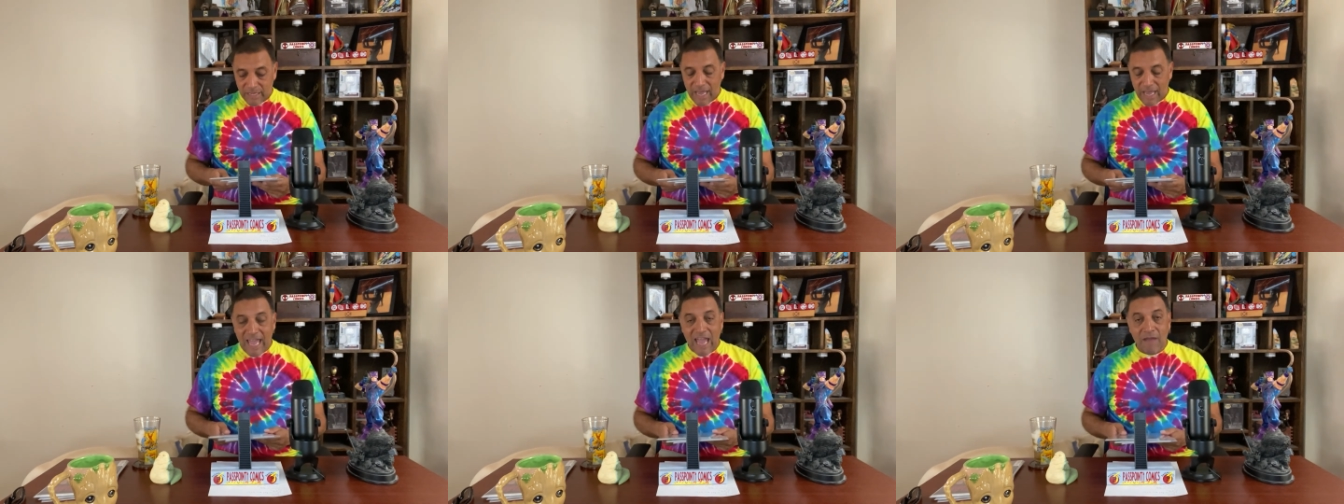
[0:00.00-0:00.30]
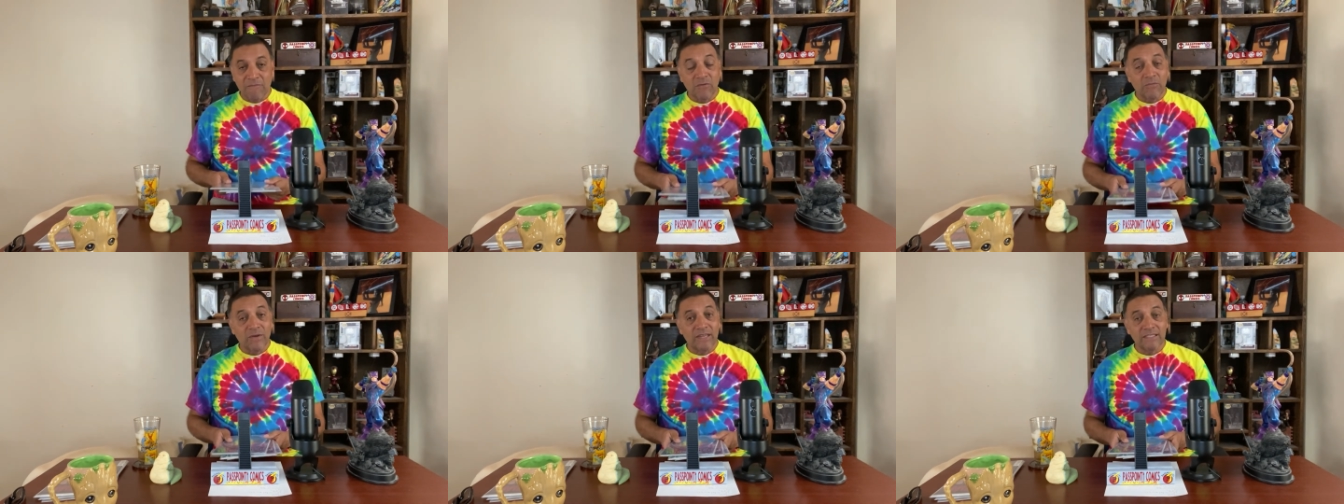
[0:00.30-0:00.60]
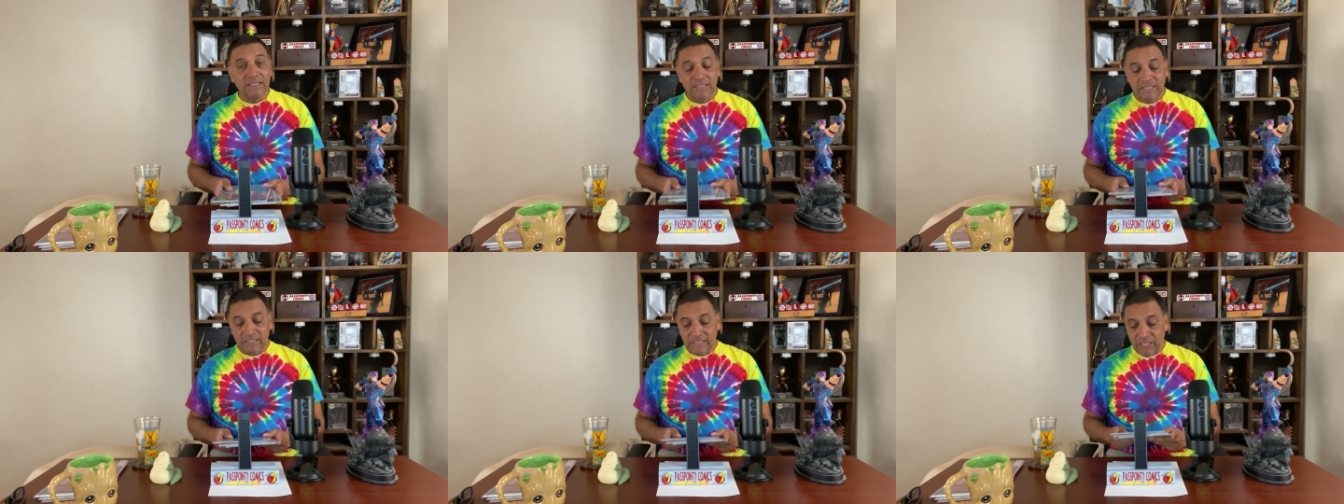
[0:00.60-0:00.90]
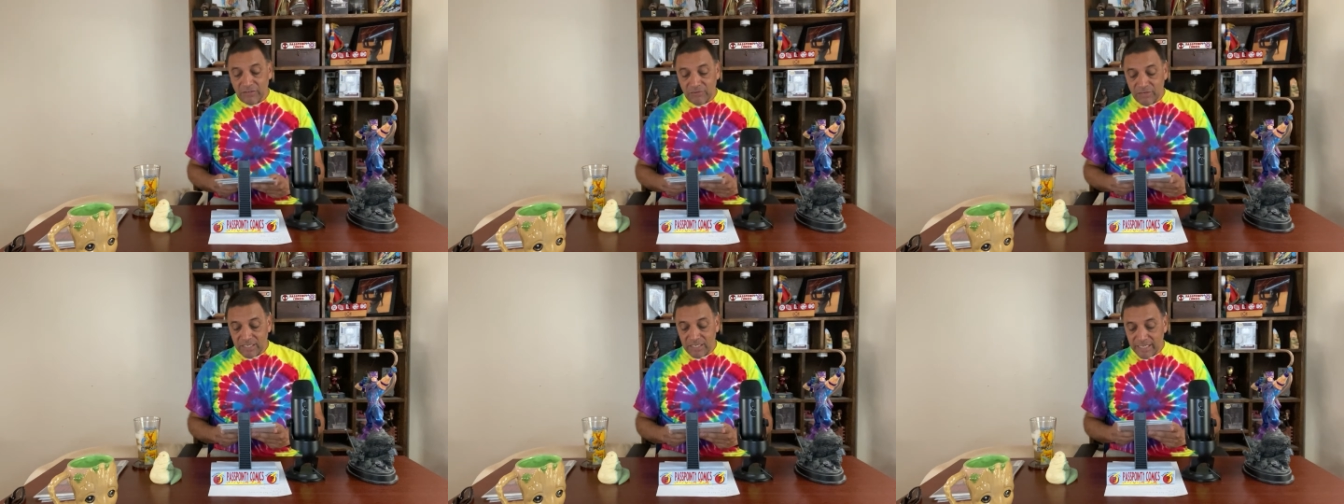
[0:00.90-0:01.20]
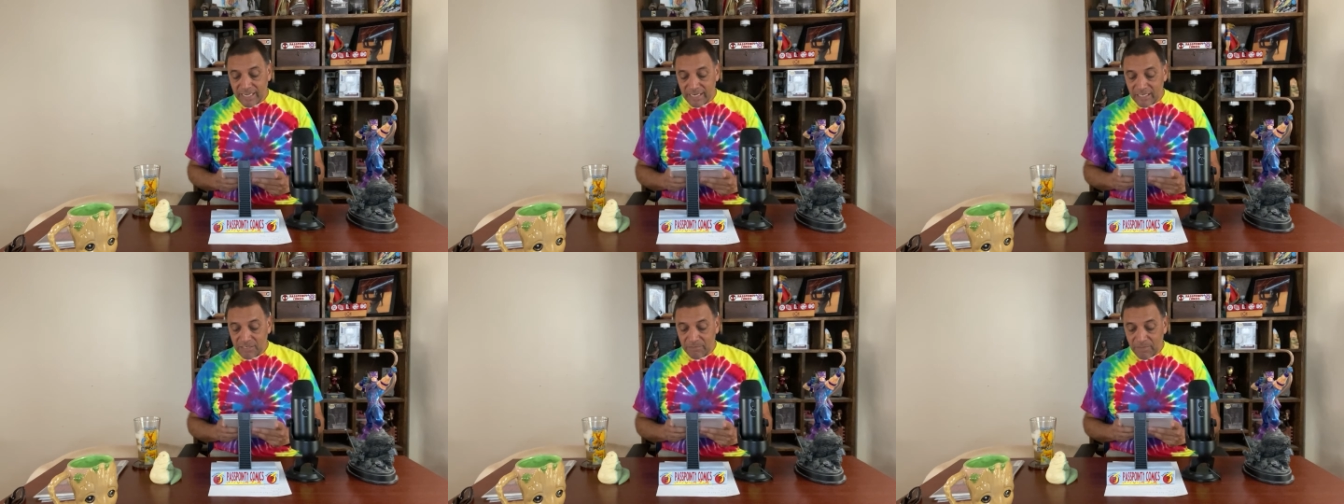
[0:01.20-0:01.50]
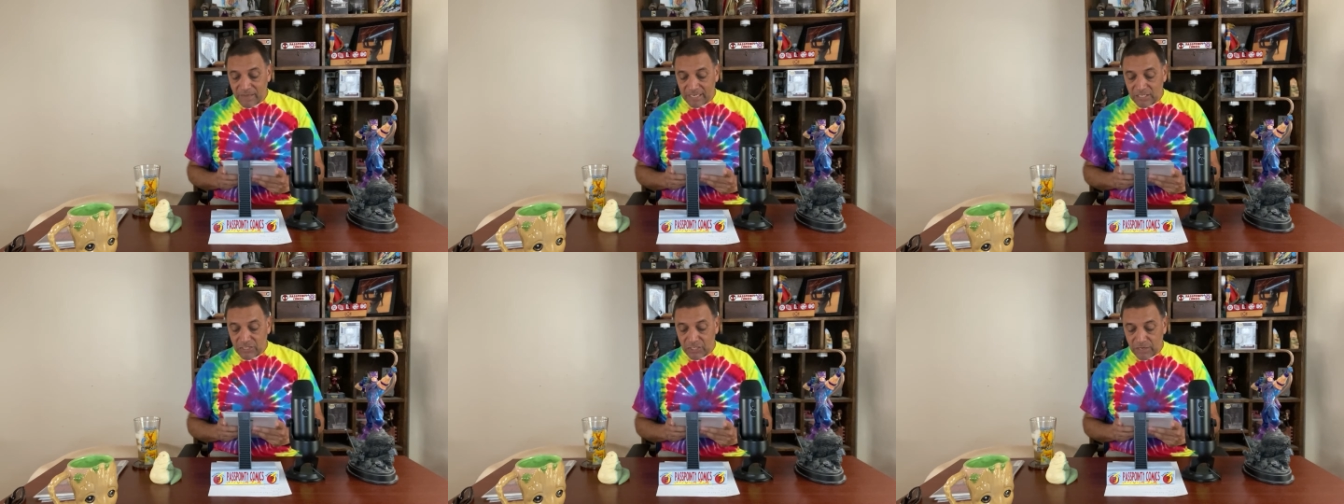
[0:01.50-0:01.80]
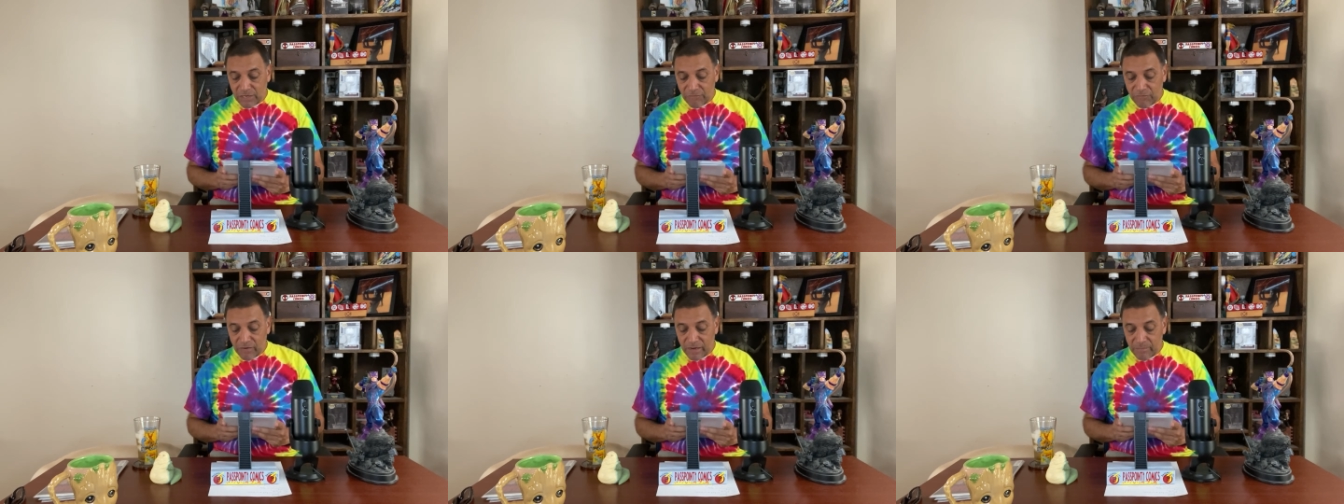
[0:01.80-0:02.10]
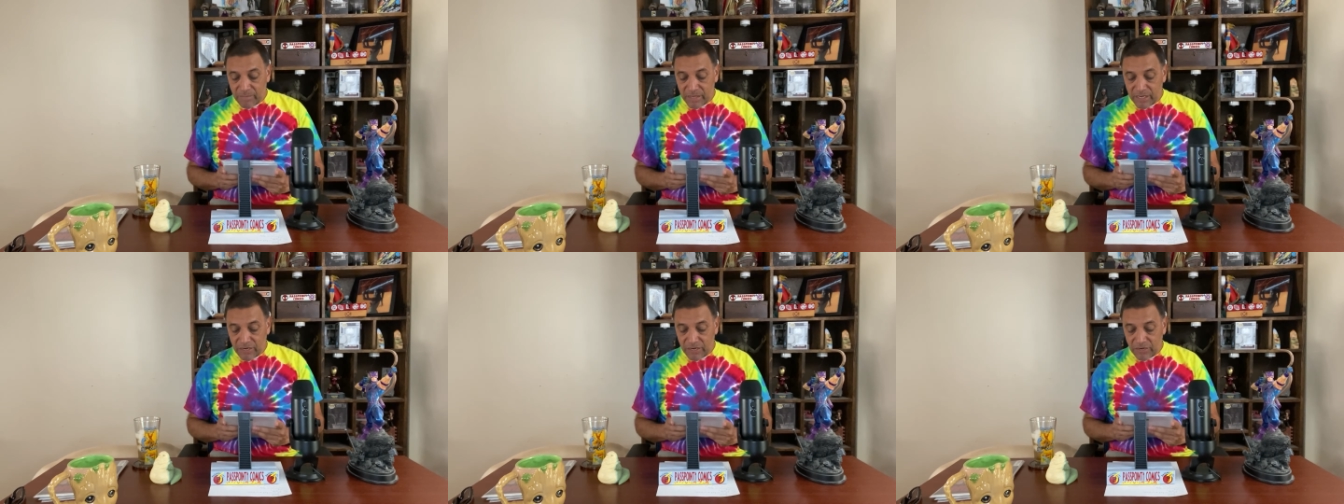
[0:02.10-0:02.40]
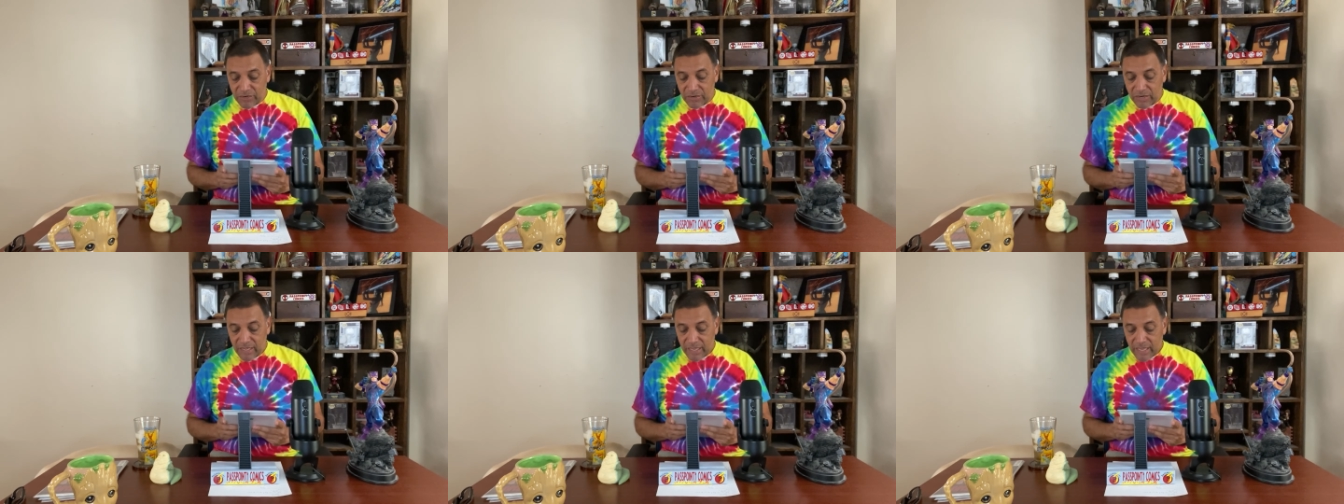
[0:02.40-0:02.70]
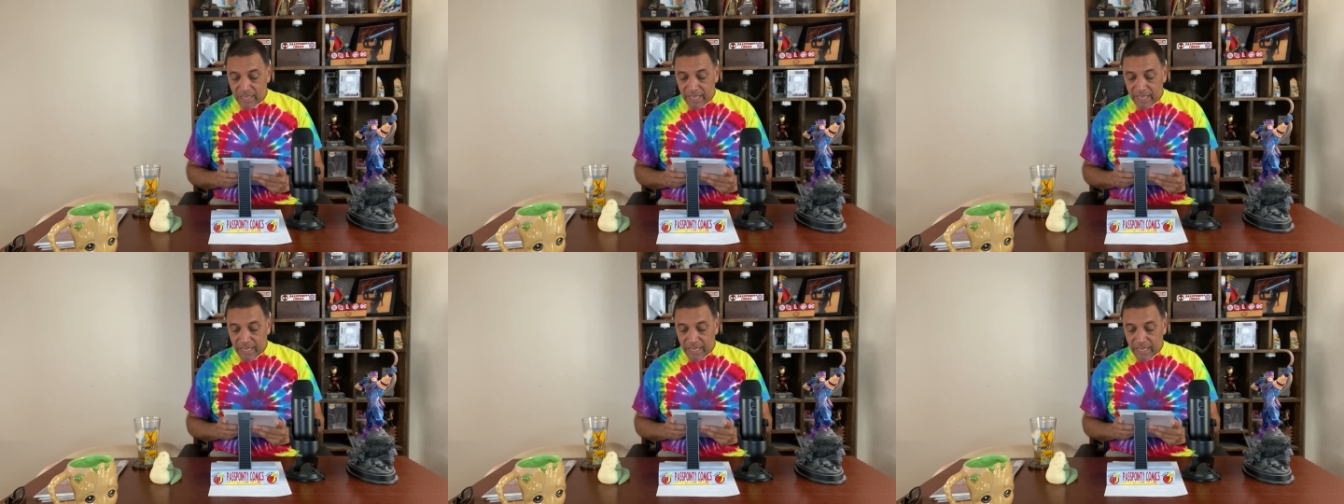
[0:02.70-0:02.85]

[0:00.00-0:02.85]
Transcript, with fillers: I haven't read this series yet. It's by Jeff Lemire,